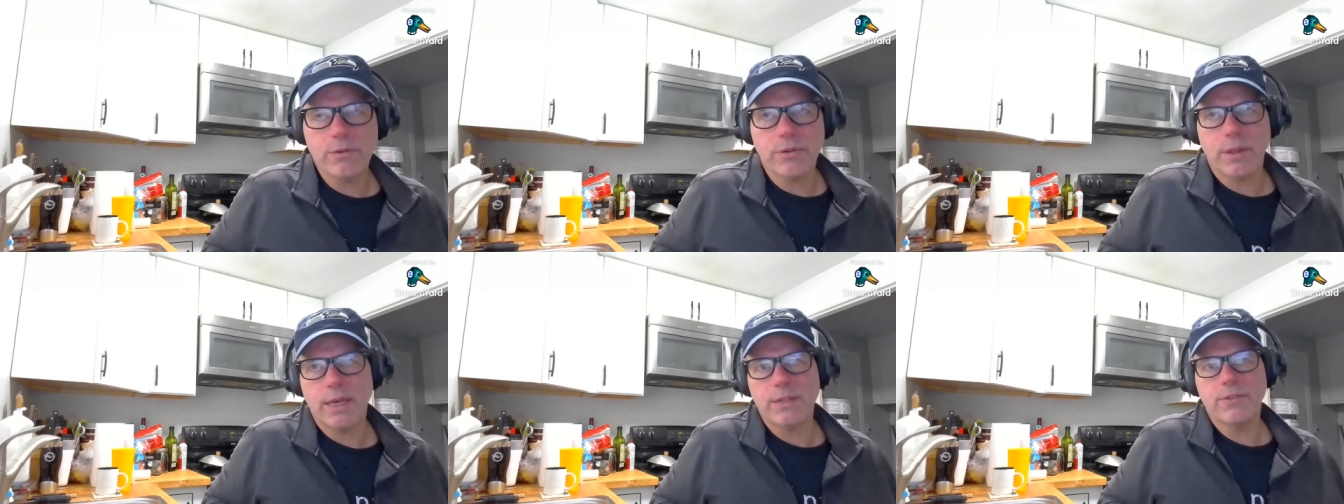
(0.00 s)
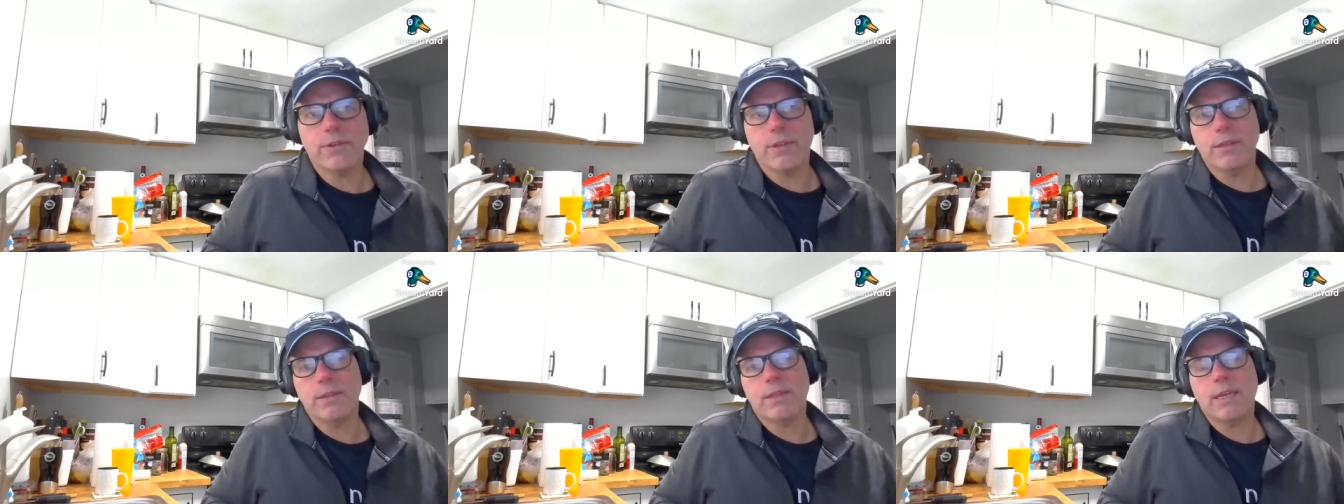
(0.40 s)
So that's
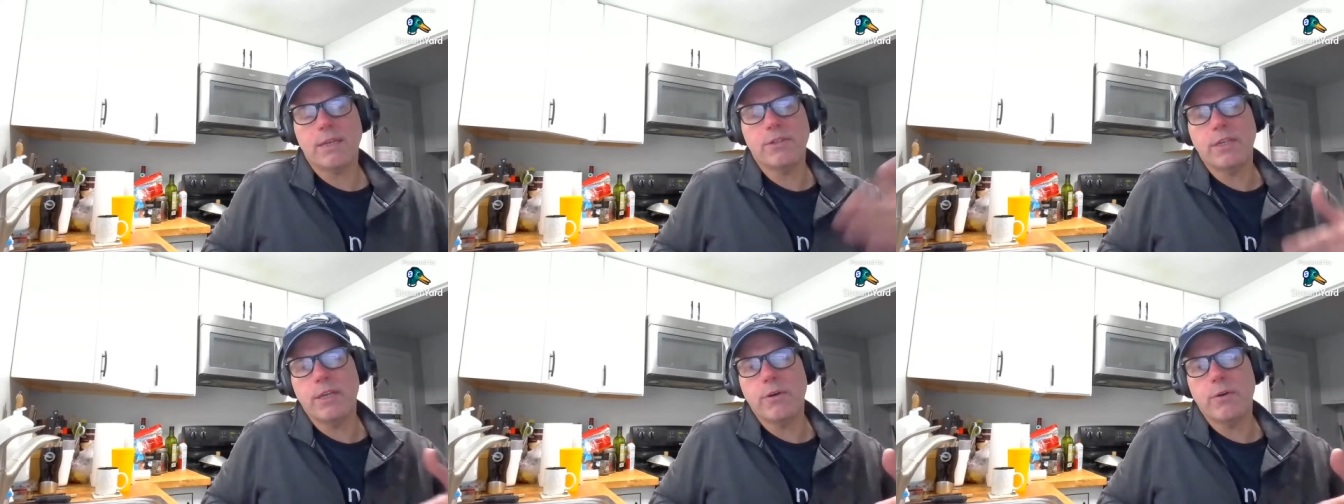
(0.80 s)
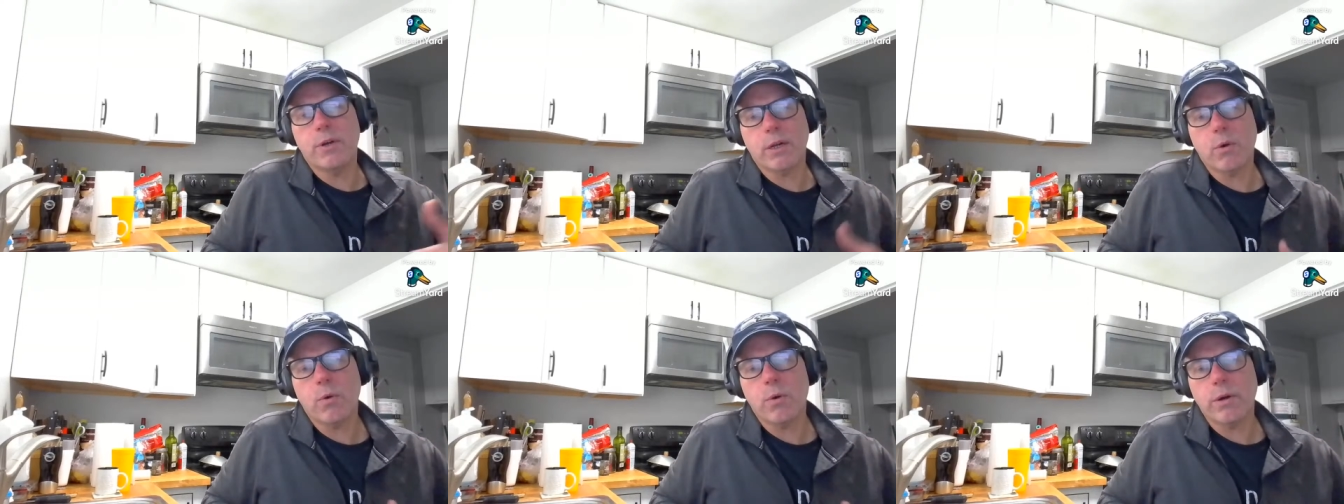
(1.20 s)
a year and
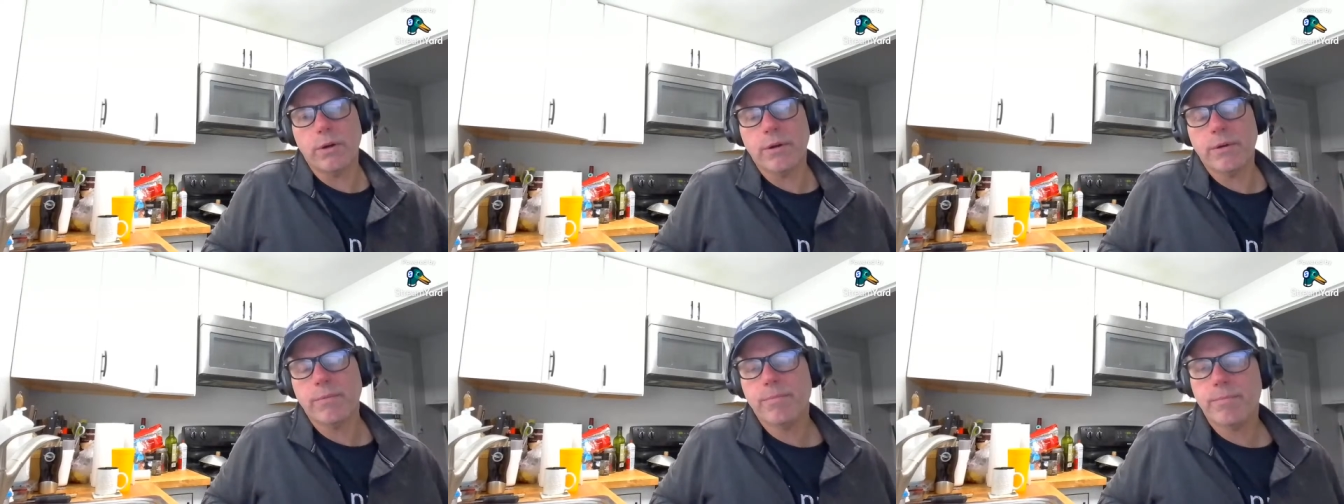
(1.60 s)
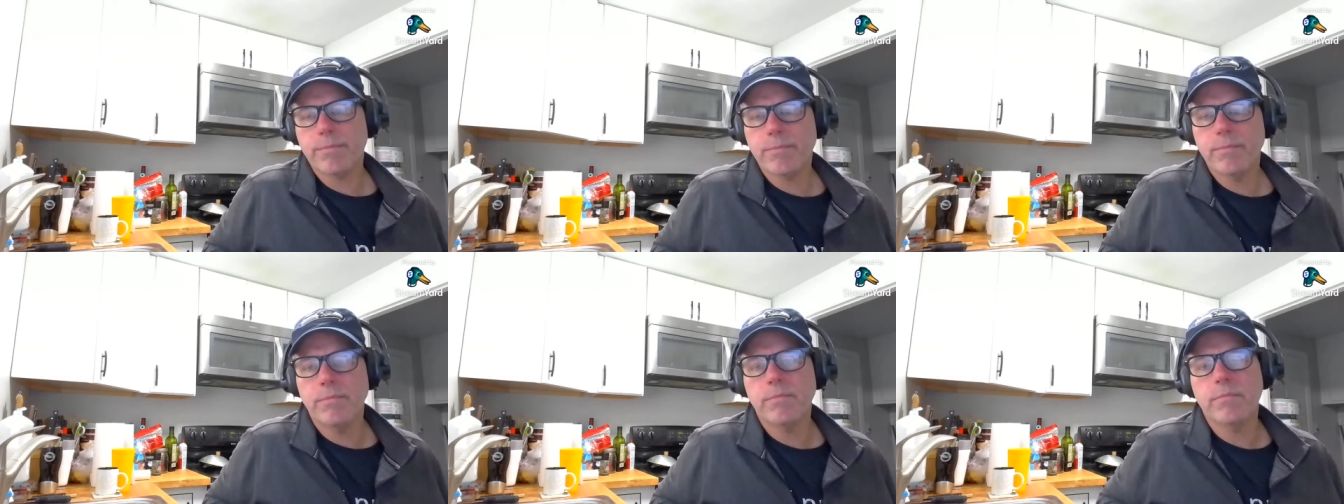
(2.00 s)
a quarter,
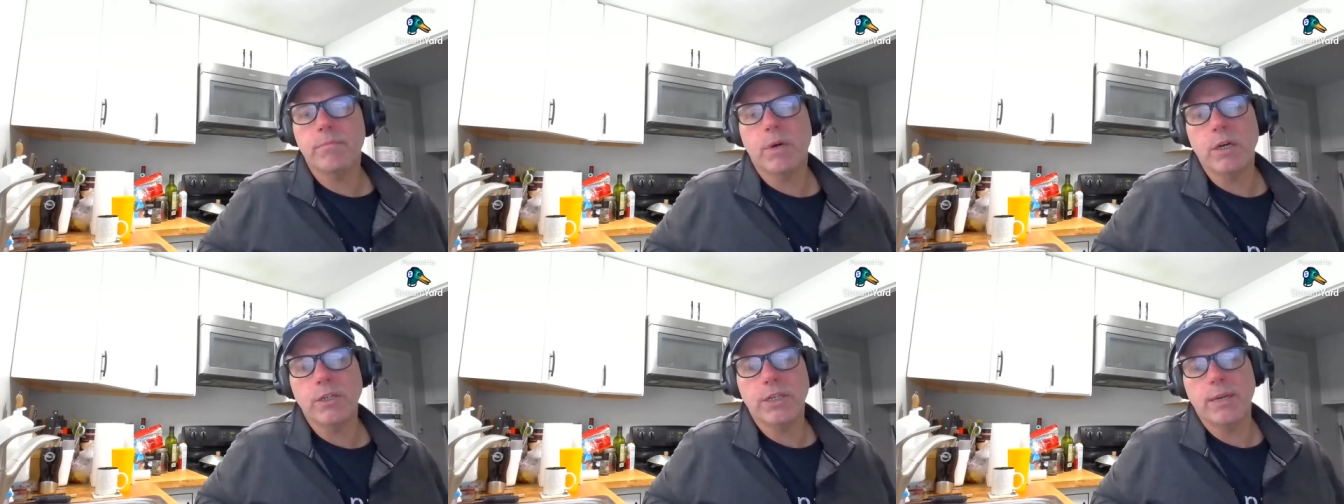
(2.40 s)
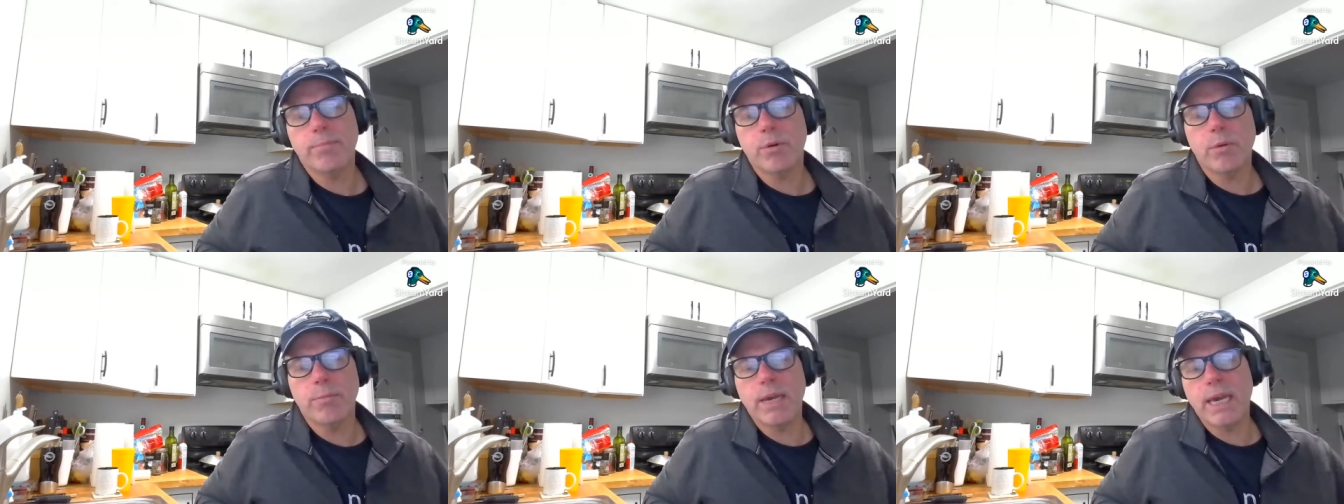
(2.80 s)
March,
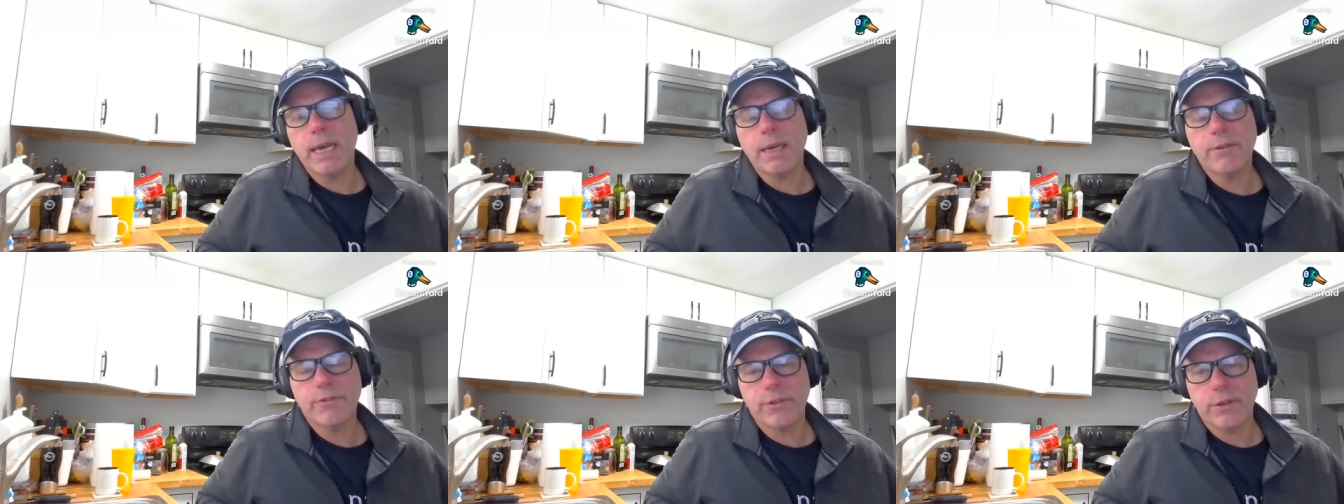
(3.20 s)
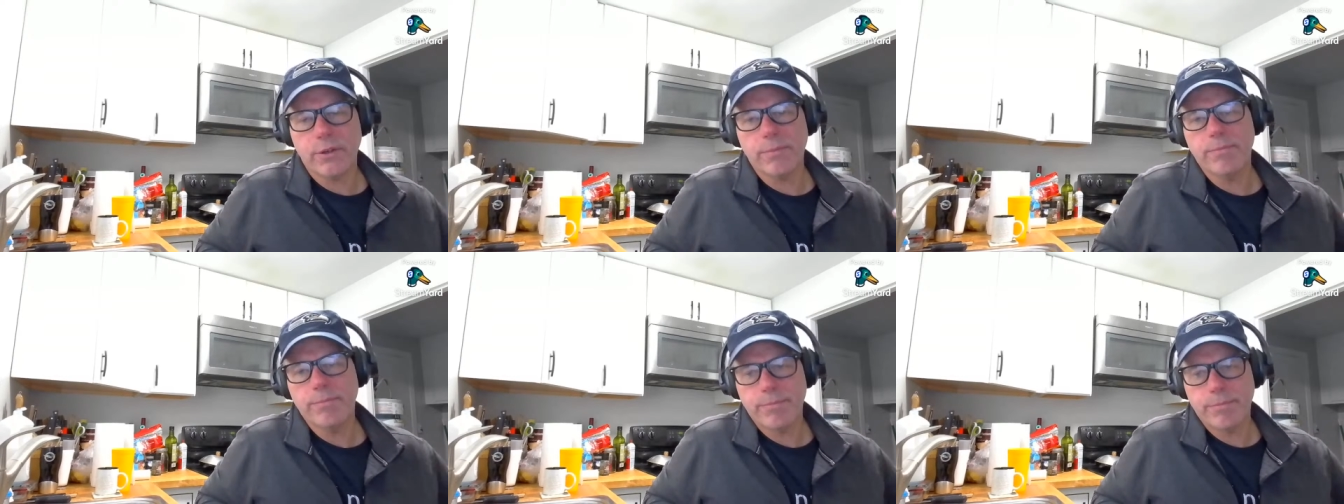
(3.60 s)
April, May.
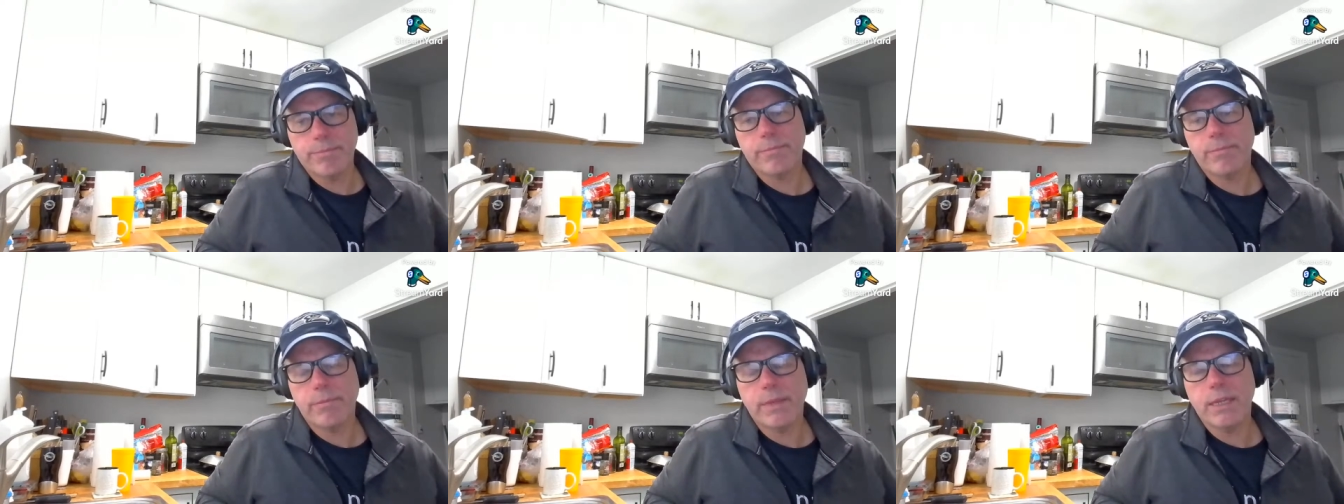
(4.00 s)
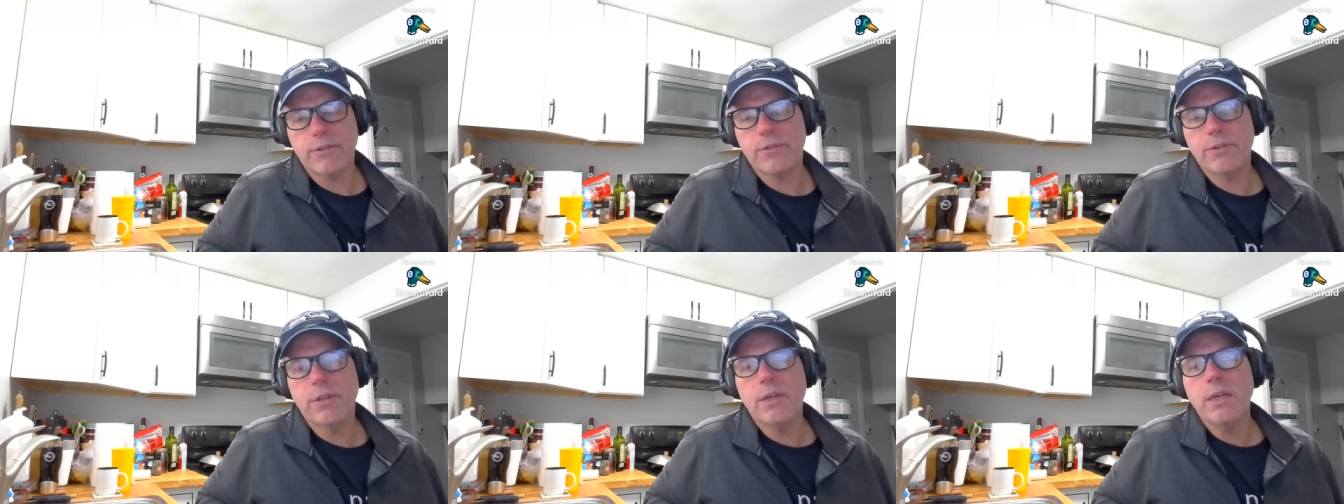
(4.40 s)
So
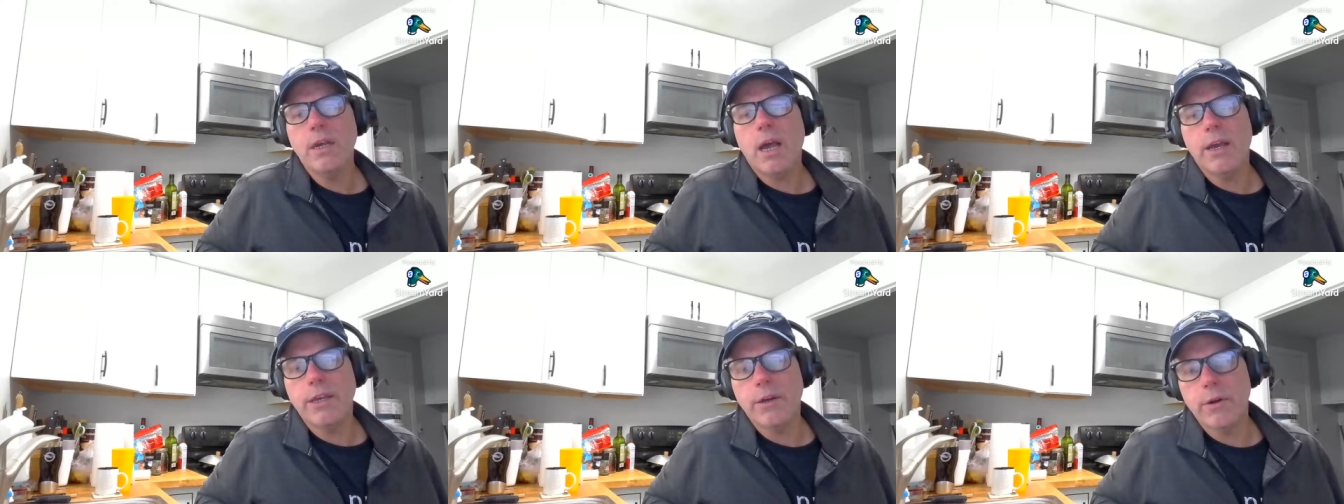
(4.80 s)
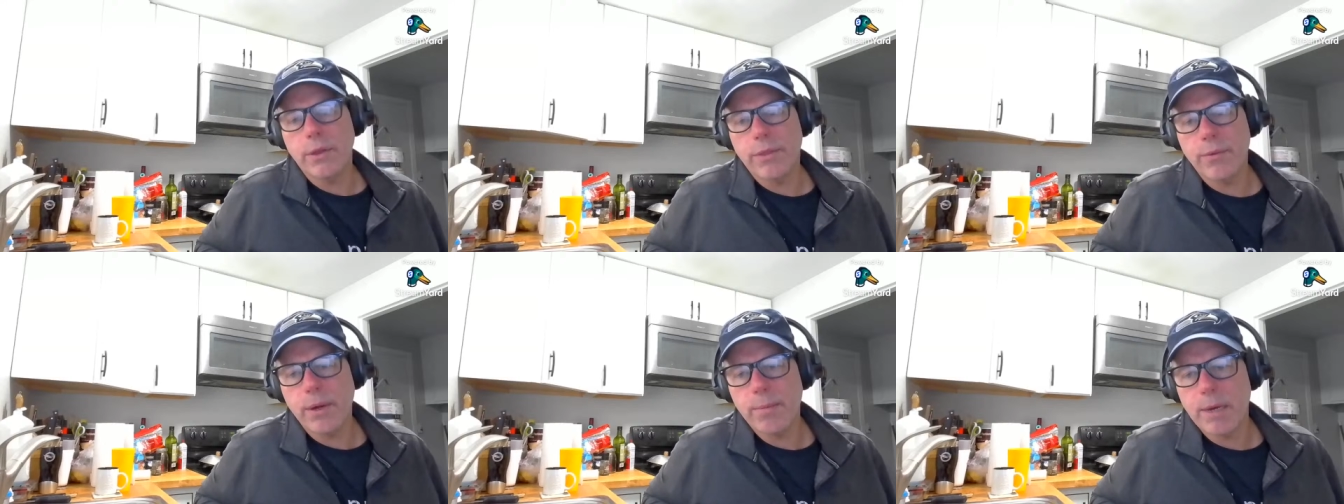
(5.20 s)
that's a year
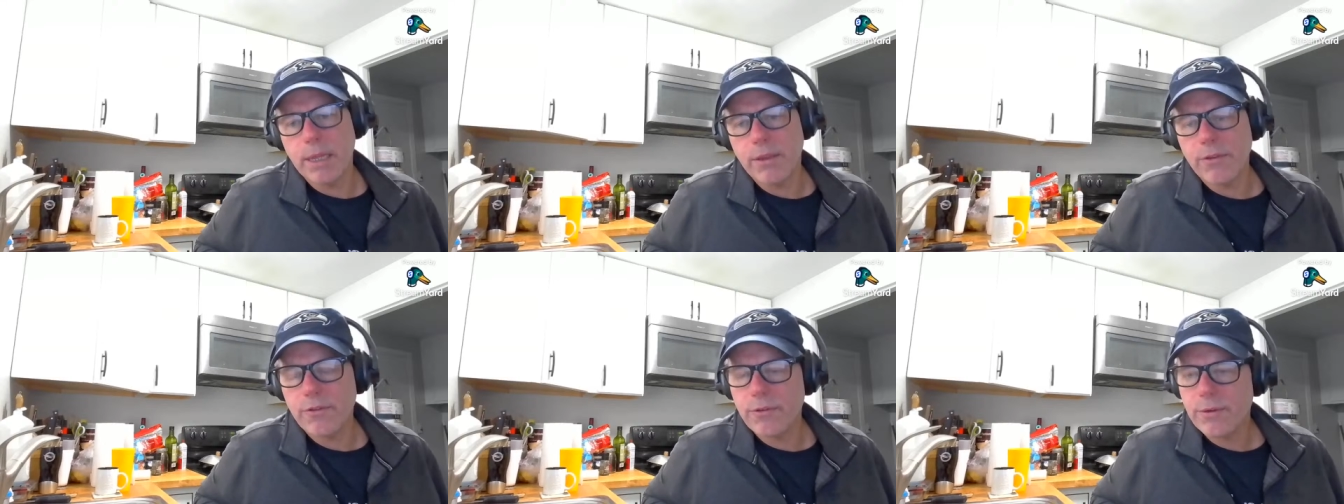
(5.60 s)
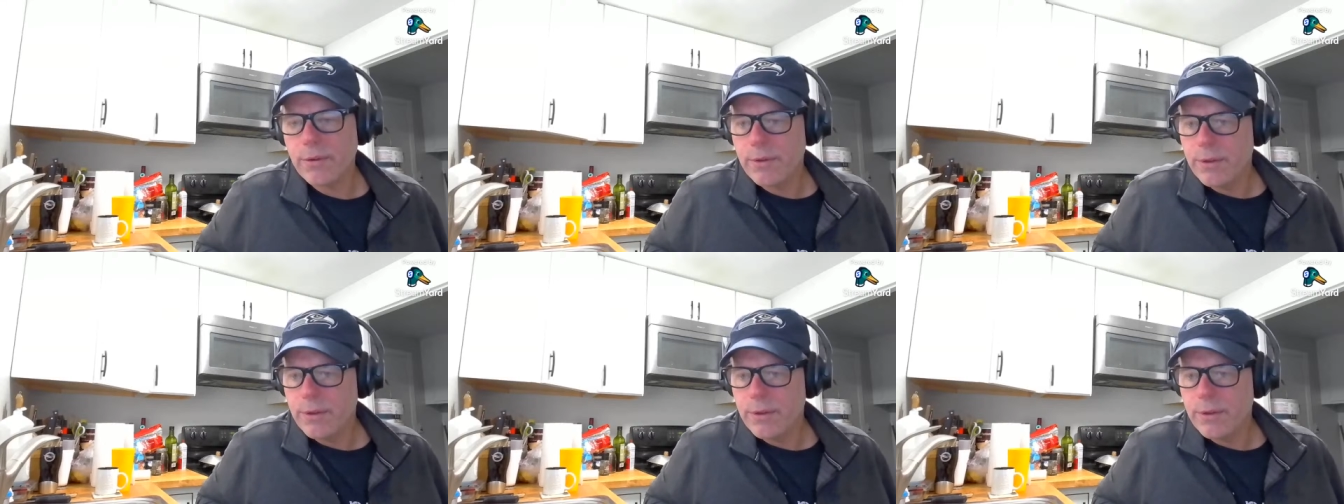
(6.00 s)
and 3 months.